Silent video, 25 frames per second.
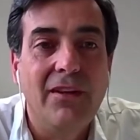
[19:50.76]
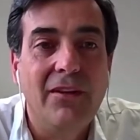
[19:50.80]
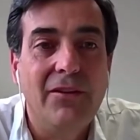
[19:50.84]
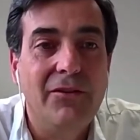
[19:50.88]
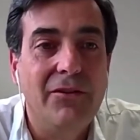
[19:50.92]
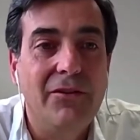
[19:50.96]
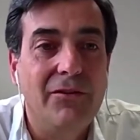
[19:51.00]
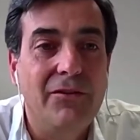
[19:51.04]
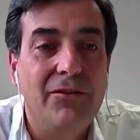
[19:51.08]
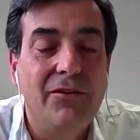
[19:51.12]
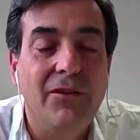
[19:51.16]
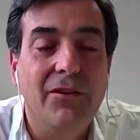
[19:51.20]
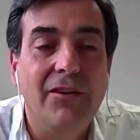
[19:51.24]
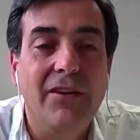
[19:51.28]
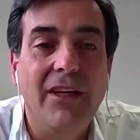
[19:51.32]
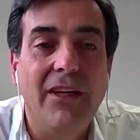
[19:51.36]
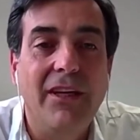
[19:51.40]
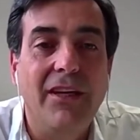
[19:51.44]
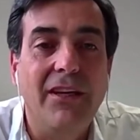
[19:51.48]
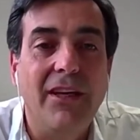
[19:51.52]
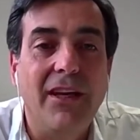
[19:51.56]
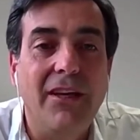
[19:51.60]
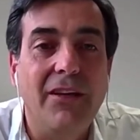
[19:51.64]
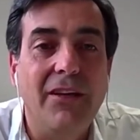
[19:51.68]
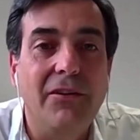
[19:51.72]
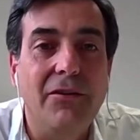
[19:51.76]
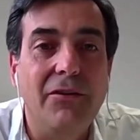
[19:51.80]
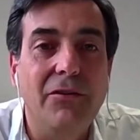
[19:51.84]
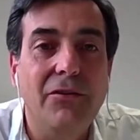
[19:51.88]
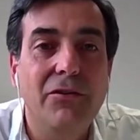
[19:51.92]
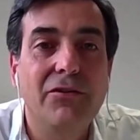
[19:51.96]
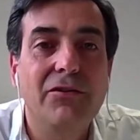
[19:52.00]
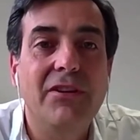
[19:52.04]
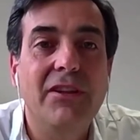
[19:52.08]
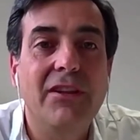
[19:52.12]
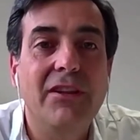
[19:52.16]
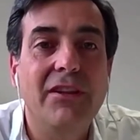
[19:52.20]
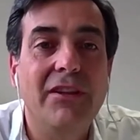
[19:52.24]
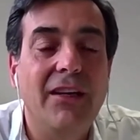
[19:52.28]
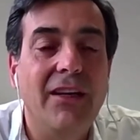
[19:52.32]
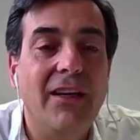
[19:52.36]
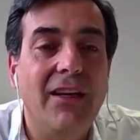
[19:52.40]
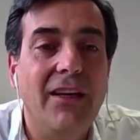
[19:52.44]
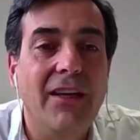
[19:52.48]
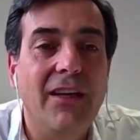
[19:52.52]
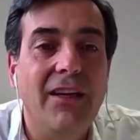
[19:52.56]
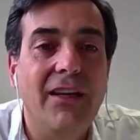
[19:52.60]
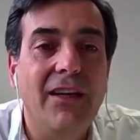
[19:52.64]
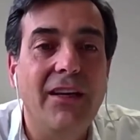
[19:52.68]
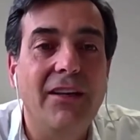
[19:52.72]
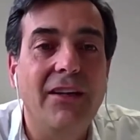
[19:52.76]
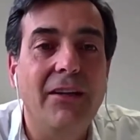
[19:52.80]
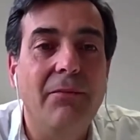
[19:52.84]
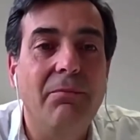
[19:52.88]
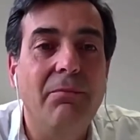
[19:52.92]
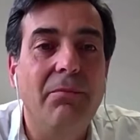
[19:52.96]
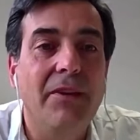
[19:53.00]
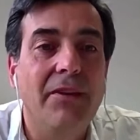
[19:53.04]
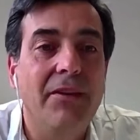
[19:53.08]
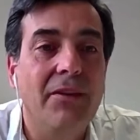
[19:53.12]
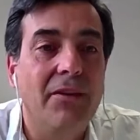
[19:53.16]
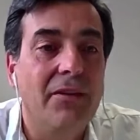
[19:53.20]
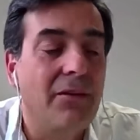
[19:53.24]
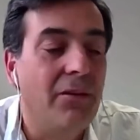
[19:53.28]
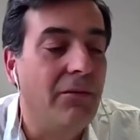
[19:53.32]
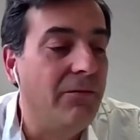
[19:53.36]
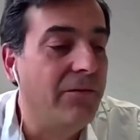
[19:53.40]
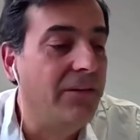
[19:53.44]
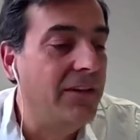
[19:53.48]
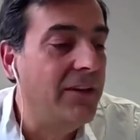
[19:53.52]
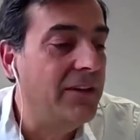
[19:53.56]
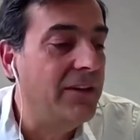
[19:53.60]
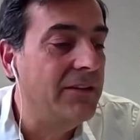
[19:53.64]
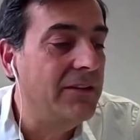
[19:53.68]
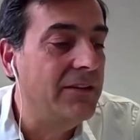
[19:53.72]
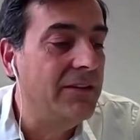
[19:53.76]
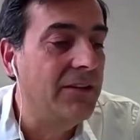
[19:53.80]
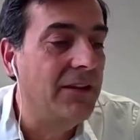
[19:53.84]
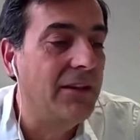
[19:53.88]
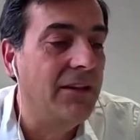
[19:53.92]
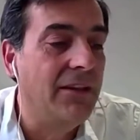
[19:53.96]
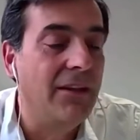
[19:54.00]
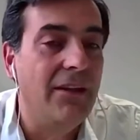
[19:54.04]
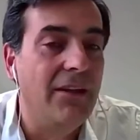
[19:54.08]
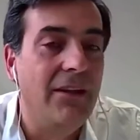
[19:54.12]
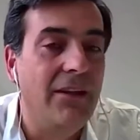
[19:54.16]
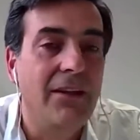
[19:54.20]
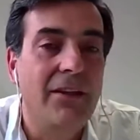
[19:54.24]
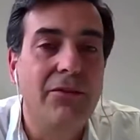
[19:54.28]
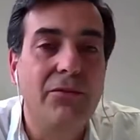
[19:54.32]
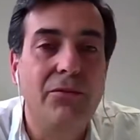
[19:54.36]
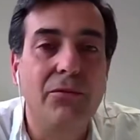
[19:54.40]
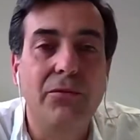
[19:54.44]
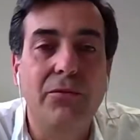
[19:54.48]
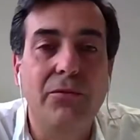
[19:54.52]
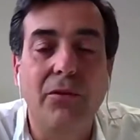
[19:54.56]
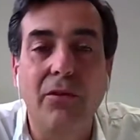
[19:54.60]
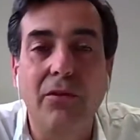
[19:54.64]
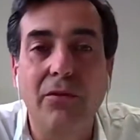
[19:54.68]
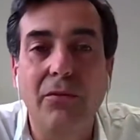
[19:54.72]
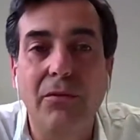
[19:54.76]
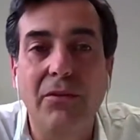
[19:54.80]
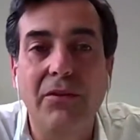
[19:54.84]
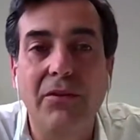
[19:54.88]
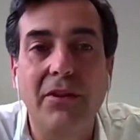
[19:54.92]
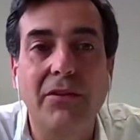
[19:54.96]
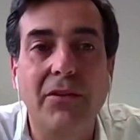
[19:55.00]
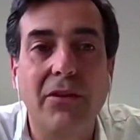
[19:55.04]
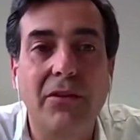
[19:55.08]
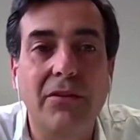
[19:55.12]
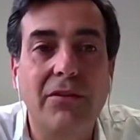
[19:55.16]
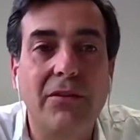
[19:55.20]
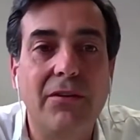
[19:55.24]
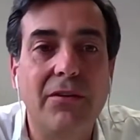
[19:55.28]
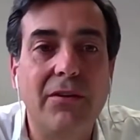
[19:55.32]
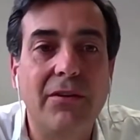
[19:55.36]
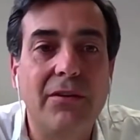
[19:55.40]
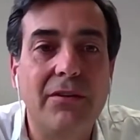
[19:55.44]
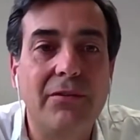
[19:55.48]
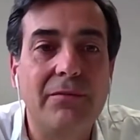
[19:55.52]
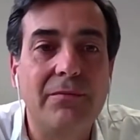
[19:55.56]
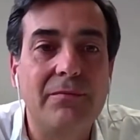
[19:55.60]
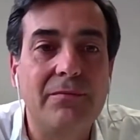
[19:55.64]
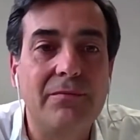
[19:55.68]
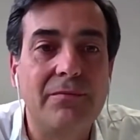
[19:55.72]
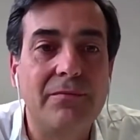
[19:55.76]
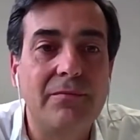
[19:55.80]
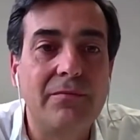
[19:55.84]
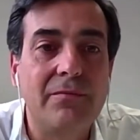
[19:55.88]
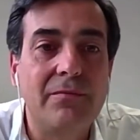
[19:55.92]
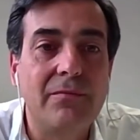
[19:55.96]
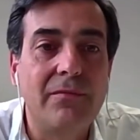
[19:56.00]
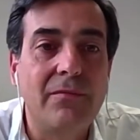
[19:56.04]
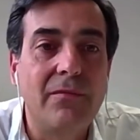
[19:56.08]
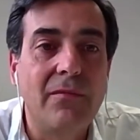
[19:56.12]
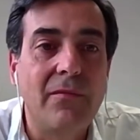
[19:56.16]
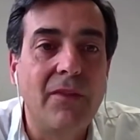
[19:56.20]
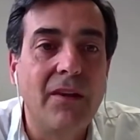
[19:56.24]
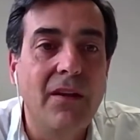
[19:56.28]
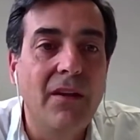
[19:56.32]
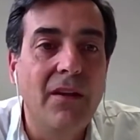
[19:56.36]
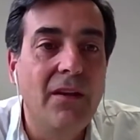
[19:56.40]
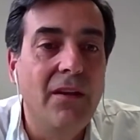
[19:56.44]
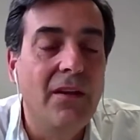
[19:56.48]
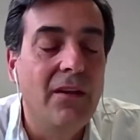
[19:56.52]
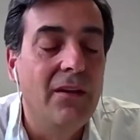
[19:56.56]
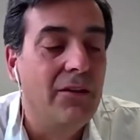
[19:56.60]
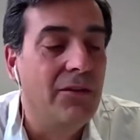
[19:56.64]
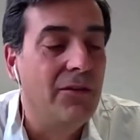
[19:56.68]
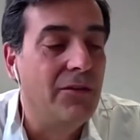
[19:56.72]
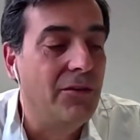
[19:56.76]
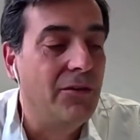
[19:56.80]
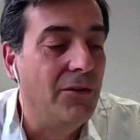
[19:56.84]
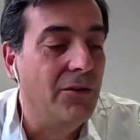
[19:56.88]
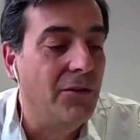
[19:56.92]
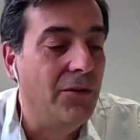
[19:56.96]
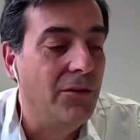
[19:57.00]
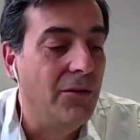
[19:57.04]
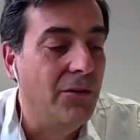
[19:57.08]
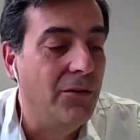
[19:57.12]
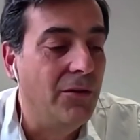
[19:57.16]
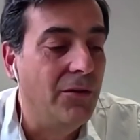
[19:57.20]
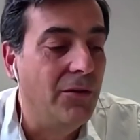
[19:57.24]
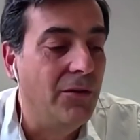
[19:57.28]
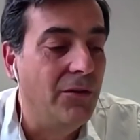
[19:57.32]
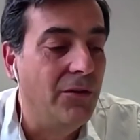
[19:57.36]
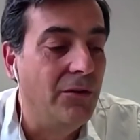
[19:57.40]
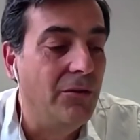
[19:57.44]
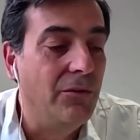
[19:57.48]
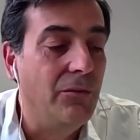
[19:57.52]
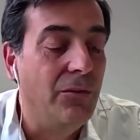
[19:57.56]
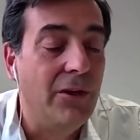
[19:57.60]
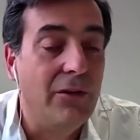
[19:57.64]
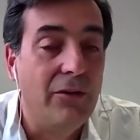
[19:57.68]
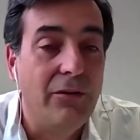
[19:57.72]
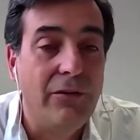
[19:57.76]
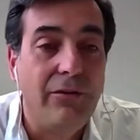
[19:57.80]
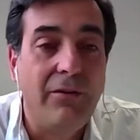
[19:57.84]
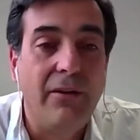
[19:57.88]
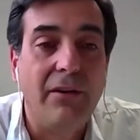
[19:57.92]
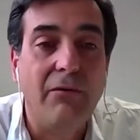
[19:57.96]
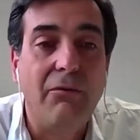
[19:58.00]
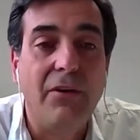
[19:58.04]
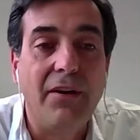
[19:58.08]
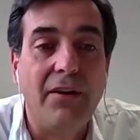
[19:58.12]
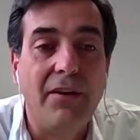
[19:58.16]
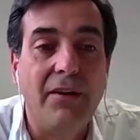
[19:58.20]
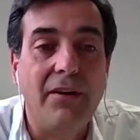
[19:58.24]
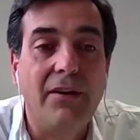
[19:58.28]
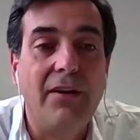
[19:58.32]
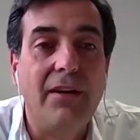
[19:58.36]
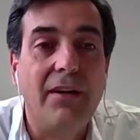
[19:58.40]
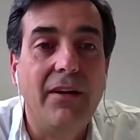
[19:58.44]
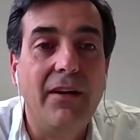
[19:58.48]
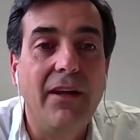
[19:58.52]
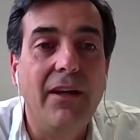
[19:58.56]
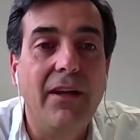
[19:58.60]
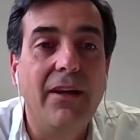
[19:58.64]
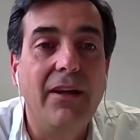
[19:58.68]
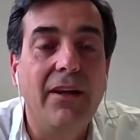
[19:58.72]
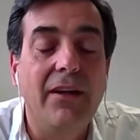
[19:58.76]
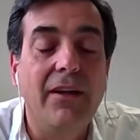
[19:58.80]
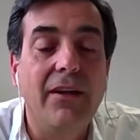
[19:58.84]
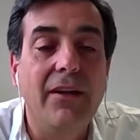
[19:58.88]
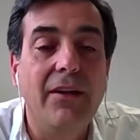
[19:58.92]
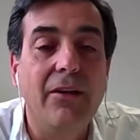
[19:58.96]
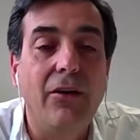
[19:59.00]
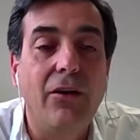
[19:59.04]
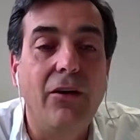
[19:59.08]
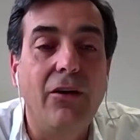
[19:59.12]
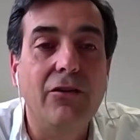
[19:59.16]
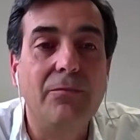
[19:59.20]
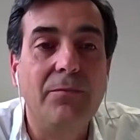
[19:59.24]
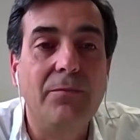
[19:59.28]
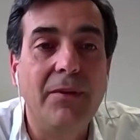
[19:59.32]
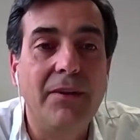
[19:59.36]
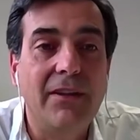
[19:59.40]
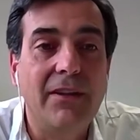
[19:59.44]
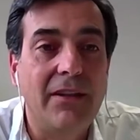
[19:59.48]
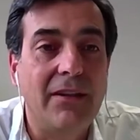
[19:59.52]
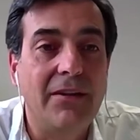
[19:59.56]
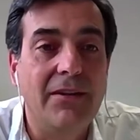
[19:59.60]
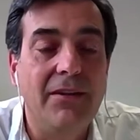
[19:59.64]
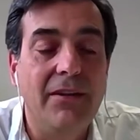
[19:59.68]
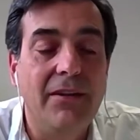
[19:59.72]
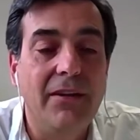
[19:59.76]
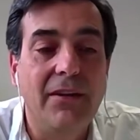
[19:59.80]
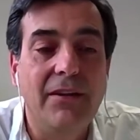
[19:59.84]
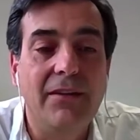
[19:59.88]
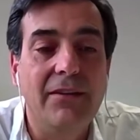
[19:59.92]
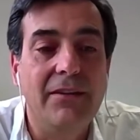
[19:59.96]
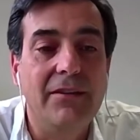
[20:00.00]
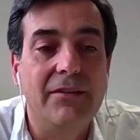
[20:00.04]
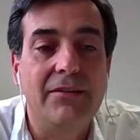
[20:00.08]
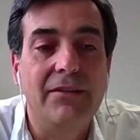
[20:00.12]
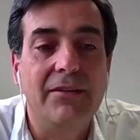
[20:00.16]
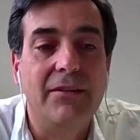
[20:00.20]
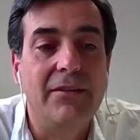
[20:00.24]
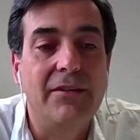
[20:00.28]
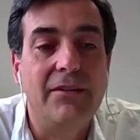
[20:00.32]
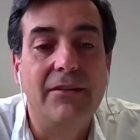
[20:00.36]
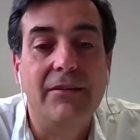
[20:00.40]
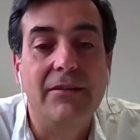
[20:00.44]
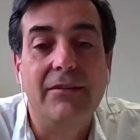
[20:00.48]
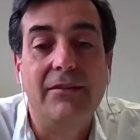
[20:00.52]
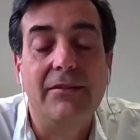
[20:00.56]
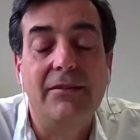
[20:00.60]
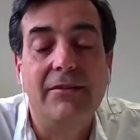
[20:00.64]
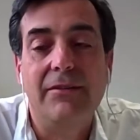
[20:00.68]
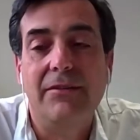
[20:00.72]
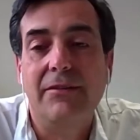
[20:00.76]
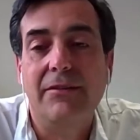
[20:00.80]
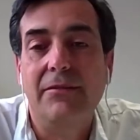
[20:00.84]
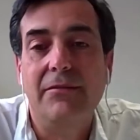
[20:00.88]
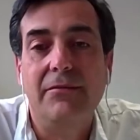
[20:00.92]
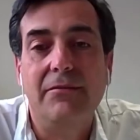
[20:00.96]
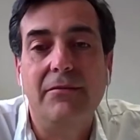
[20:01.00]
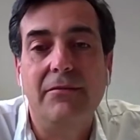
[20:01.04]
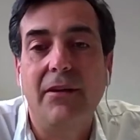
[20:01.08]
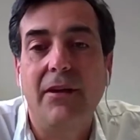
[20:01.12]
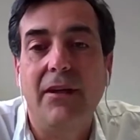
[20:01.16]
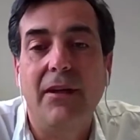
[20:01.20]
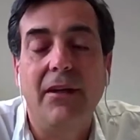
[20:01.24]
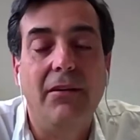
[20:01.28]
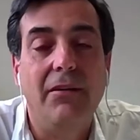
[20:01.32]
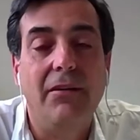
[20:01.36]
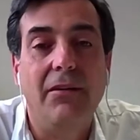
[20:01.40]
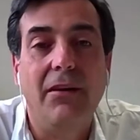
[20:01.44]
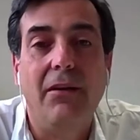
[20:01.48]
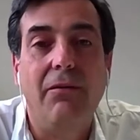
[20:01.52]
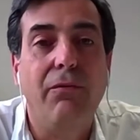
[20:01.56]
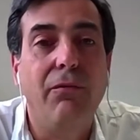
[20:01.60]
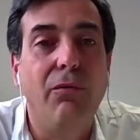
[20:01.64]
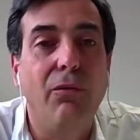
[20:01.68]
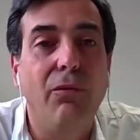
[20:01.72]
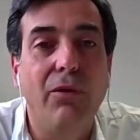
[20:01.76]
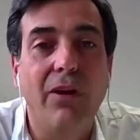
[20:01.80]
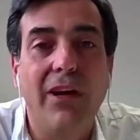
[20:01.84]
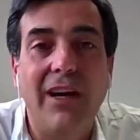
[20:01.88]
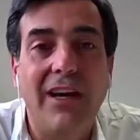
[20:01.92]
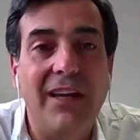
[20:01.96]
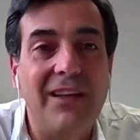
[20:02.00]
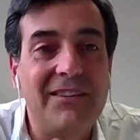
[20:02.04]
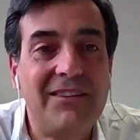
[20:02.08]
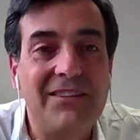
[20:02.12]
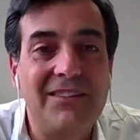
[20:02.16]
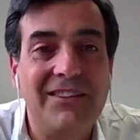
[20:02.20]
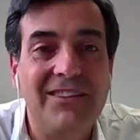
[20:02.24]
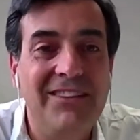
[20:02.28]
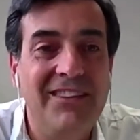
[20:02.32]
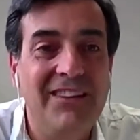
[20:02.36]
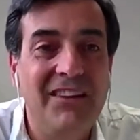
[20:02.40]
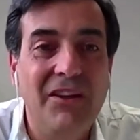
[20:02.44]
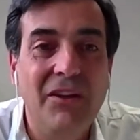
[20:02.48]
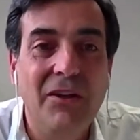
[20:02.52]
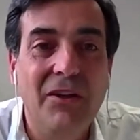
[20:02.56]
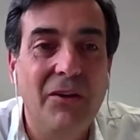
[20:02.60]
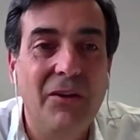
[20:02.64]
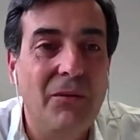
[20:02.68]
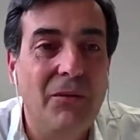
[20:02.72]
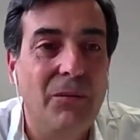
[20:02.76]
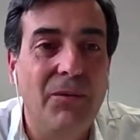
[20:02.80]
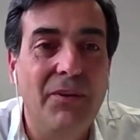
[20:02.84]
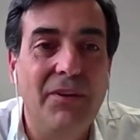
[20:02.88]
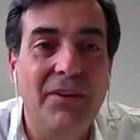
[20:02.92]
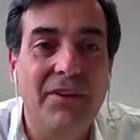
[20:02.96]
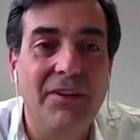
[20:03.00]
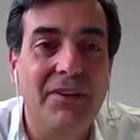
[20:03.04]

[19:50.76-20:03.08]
So they are using the video conference to talk with the doctor. So one of our hospitals here is a full gas with